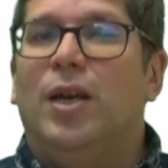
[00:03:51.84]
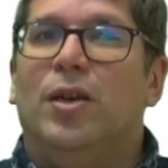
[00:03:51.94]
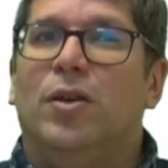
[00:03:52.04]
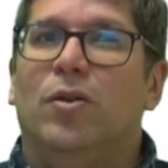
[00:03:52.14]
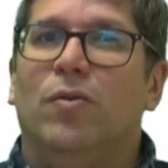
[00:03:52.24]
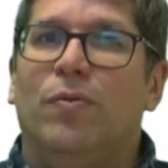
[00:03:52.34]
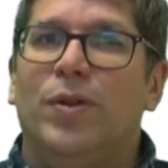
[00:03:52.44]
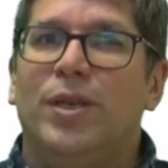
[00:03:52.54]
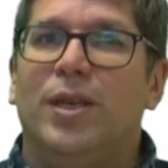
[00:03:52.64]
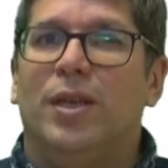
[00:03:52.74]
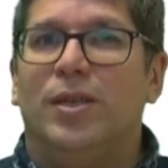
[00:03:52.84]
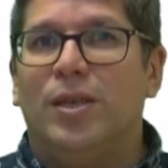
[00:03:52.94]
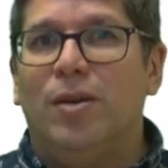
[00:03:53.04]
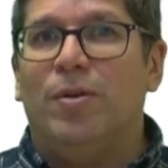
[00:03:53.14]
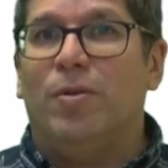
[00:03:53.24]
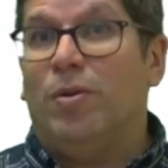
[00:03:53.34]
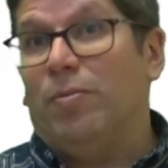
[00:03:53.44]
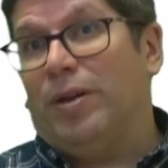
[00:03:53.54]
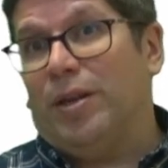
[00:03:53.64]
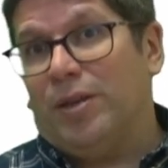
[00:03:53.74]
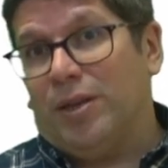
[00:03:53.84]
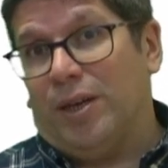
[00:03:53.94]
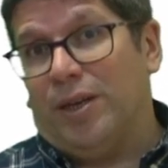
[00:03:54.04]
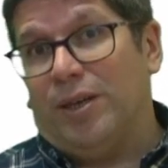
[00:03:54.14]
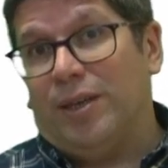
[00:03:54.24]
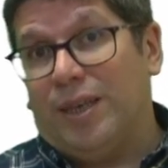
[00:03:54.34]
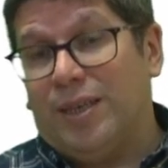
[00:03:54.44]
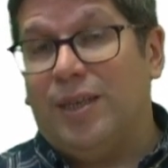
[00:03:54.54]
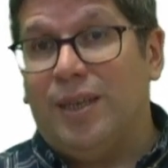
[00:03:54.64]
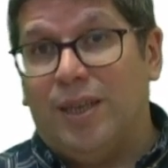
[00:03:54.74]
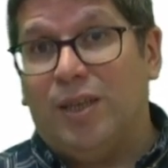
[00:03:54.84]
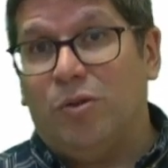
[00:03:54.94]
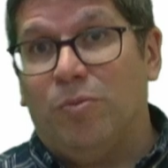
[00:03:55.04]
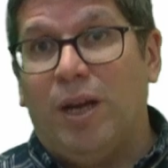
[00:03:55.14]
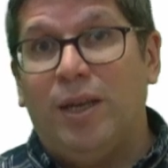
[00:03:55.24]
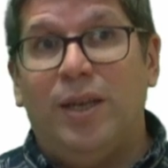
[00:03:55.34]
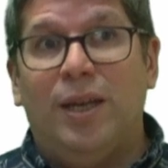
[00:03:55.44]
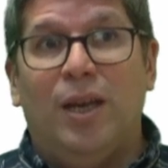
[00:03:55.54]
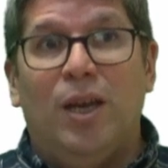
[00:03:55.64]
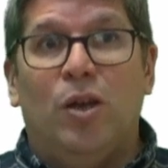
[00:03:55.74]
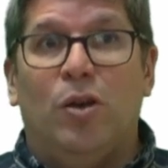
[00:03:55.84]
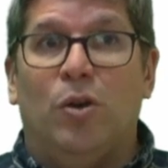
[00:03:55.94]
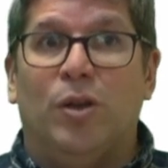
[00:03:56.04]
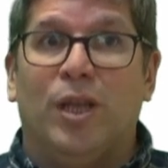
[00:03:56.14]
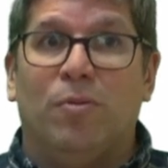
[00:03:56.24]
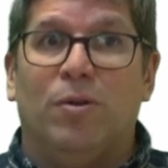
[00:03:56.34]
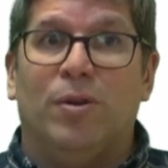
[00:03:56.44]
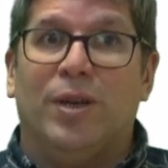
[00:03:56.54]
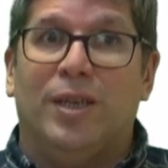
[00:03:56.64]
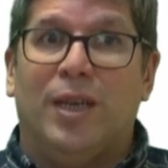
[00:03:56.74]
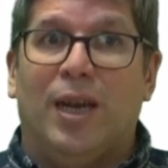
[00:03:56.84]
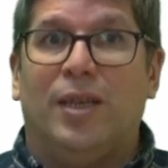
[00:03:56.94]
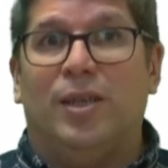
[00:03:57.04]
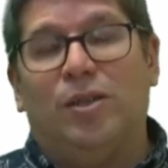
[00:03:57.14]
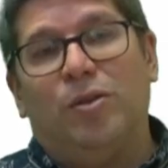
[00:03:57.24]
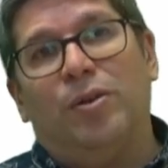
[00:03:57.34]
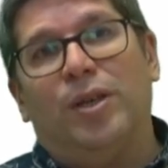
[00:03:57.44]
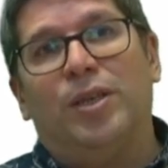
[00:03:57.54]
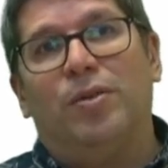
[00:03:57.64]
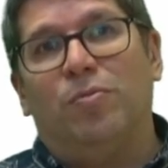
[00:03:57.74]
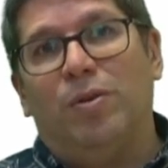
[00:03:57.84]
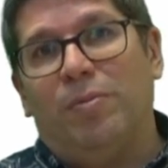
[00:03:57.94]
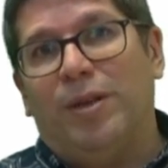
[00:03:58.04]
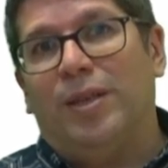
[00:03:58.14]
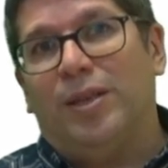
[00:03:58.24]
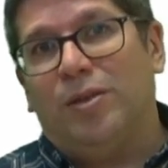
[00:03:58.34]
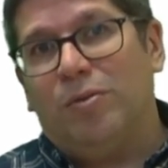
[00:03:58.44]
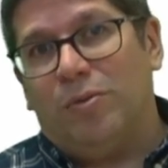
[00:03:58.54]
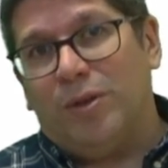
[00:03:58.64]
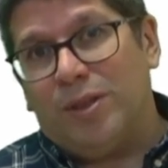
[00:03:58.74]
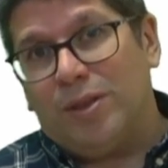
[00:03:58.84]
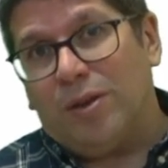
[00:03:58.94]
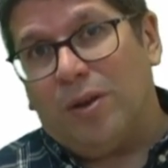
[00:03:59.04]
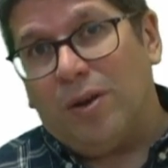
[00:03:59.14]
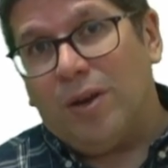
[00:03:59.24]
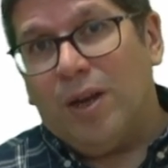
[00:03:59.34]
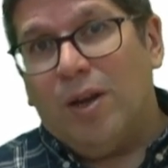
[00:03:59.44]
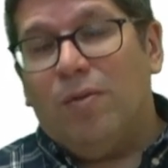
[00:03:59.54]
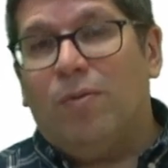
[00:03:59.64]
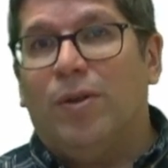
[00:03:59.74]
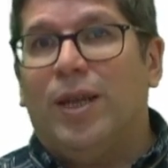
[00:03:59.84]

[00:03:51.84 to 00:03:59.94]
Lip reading: No physical server will be needed to buy. No network attached storage will be needed to install for